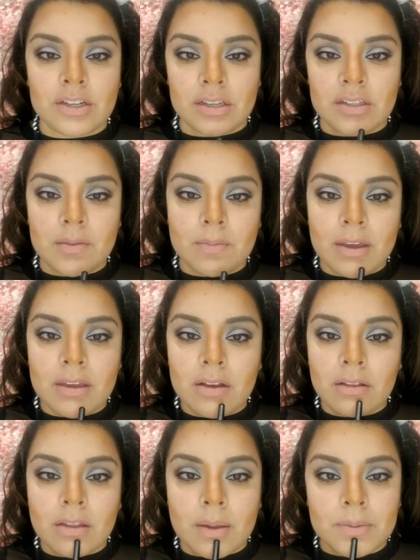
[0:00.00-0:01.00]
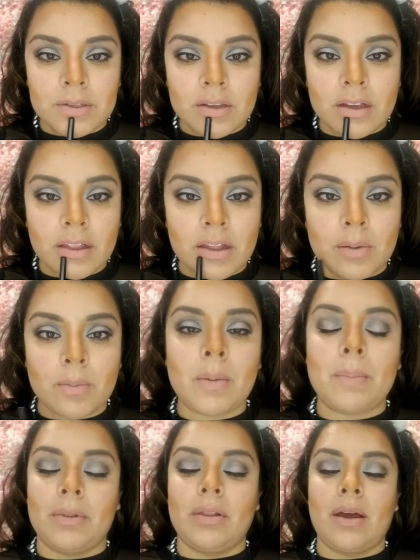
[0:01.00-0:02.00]
just to make your lips look a little more
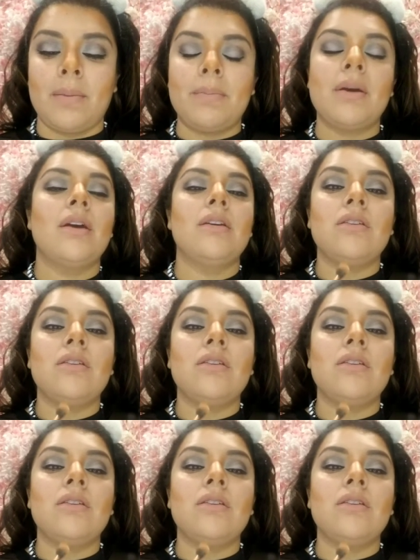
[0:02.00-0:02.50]
plump,